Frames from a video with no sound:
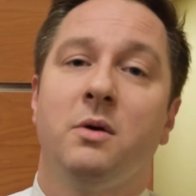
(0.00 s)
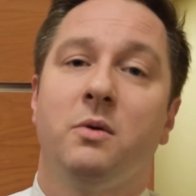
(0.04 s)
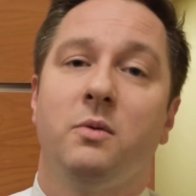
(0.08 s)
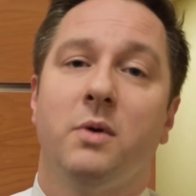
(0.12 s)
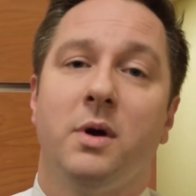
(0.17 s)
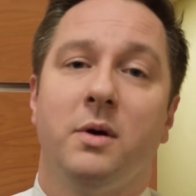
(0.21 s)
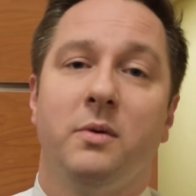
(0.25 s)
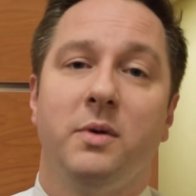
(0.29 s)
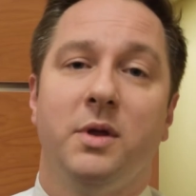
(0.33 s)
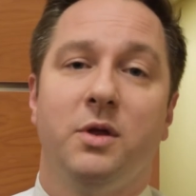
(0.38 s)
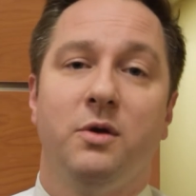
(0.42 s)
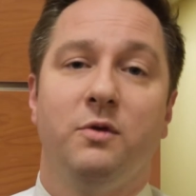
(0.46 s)

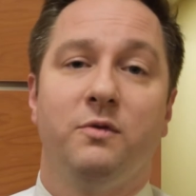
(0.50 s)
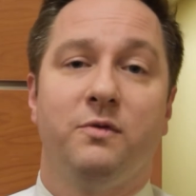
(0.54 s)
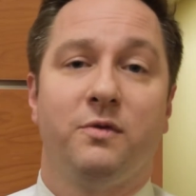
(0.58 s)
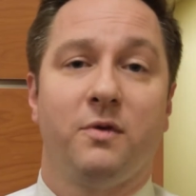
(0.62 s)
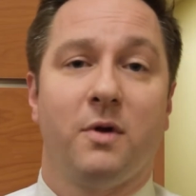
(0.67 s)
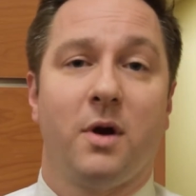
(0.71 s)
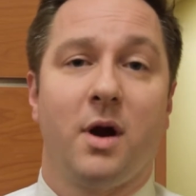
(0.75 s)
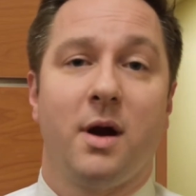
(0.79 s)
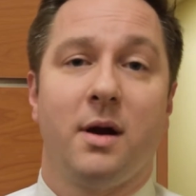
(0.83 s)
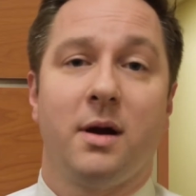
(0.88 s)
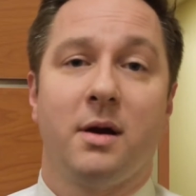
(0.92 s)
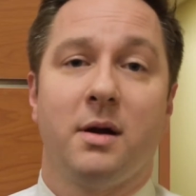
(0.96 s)
what we do
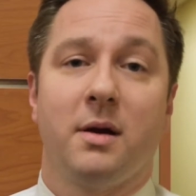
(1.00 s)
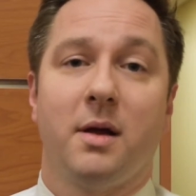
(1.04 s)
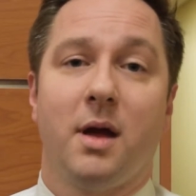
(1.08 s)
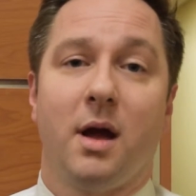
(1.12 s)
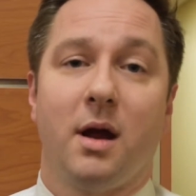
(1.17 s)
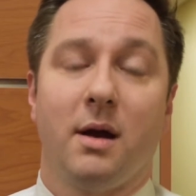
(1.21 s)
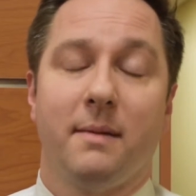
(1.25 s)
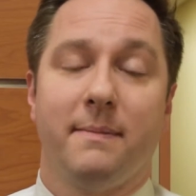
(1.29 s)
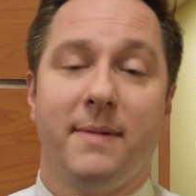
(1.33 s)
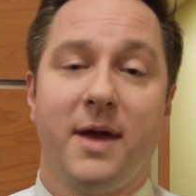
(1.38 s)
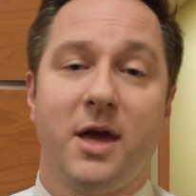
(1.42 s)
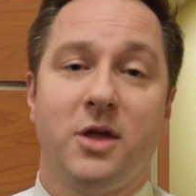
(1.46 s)
for our,
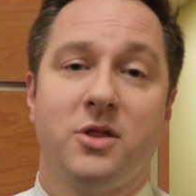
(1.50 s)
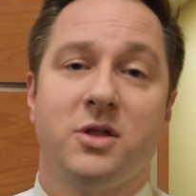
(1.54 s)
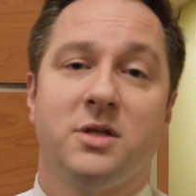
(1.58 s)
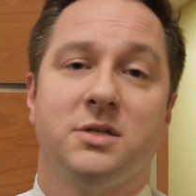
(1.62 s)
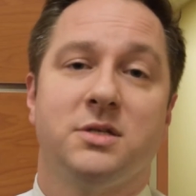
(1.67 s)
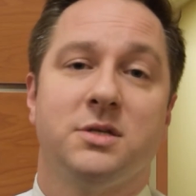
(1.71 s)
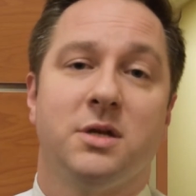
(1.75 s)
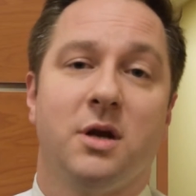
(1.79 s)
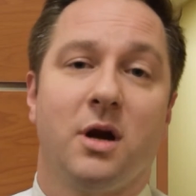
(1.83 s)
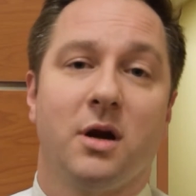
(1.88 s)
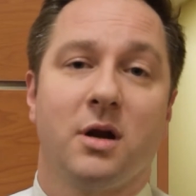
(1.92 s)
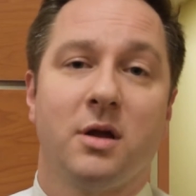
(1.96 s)
our
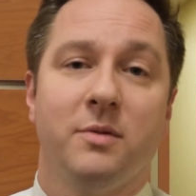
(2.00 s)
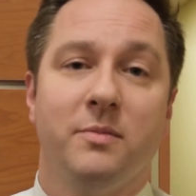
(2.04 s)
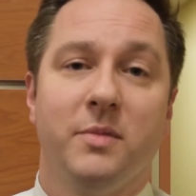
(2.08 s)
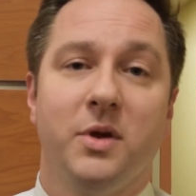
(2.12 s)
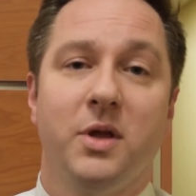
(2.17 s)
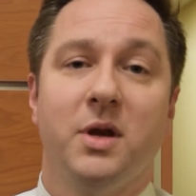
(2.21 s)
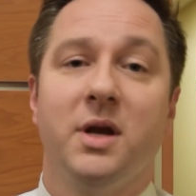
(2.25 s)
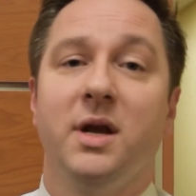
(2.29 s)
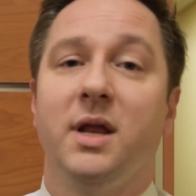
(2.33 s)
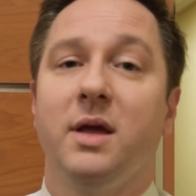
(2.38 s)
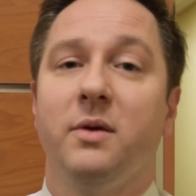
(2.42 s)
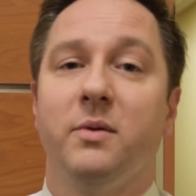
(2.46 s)
patients in our
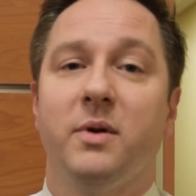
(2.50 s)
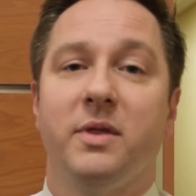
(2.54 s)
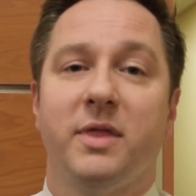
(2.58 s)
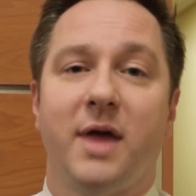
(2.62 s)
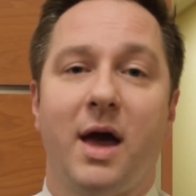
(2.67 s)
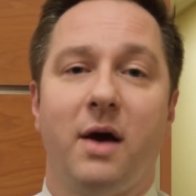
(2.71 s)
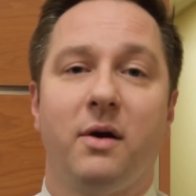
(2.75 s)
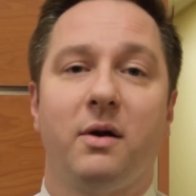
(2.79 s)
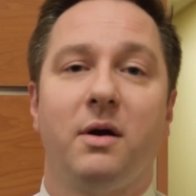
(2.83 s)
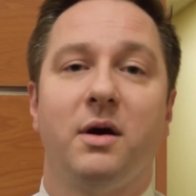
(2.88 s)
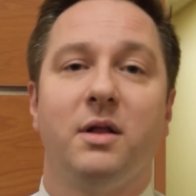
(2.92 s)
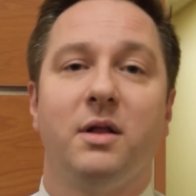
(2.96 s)
community
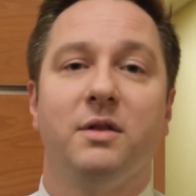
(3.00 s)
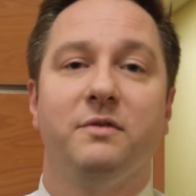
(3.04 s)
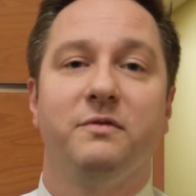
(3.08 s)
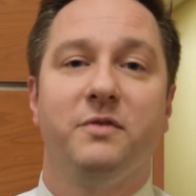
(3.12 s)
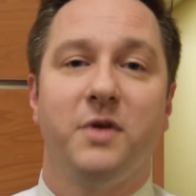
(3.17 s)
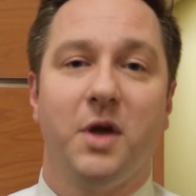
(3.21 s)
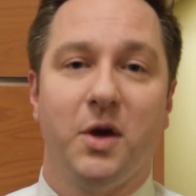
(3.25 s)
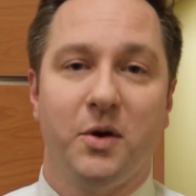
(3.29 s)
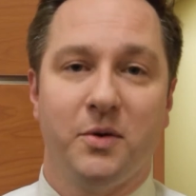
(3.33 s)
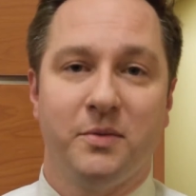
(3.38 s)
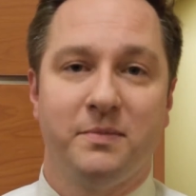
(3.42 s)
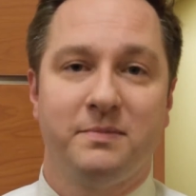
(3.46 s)
without all of you.